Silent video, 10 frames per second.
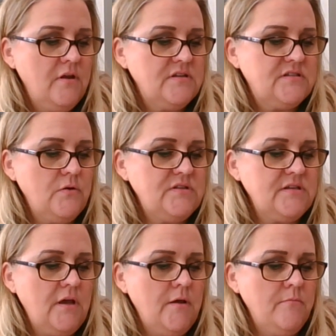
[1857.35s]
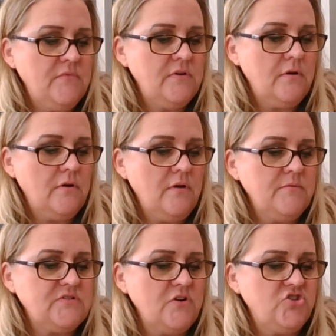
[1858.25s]
So it's I'm
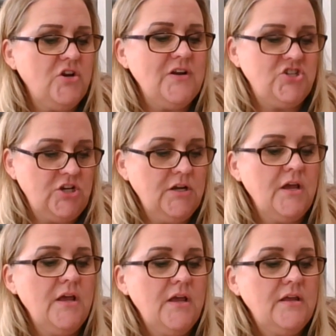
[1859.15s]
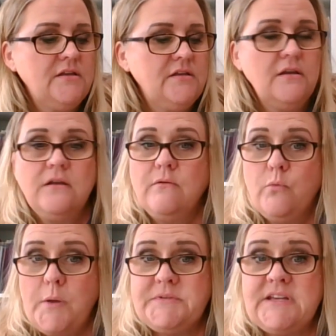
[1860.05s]
sorry, Cherry Chick.
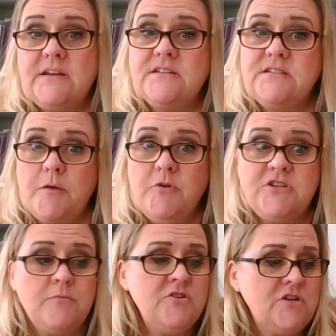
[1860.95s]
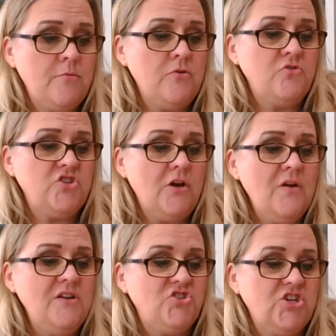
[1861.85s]
Website is
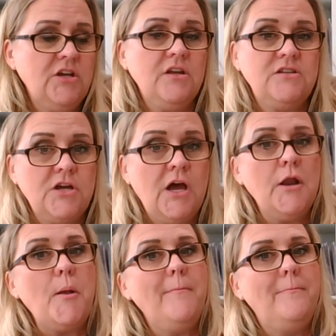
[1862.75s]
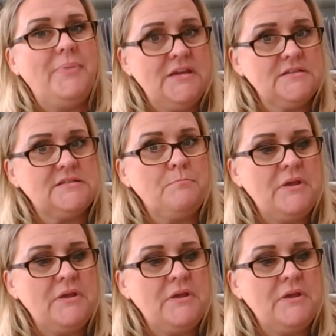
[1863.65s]
www.cherrychick.biz.